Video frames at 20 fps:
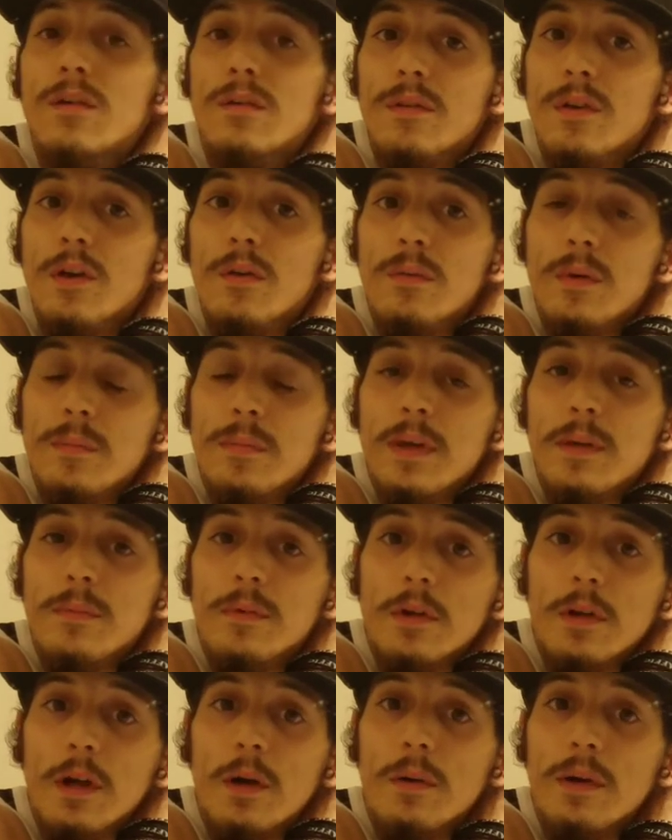don't know what
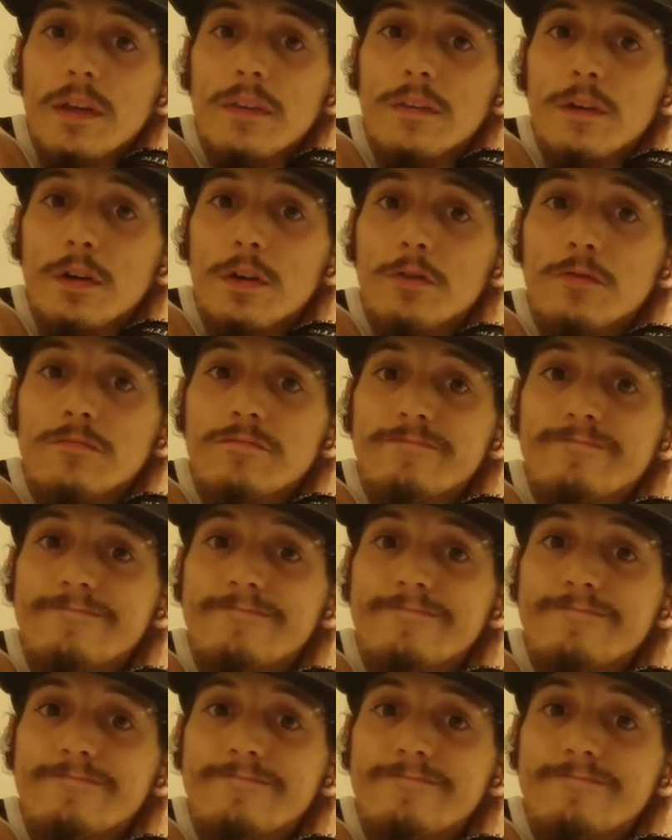people are going through.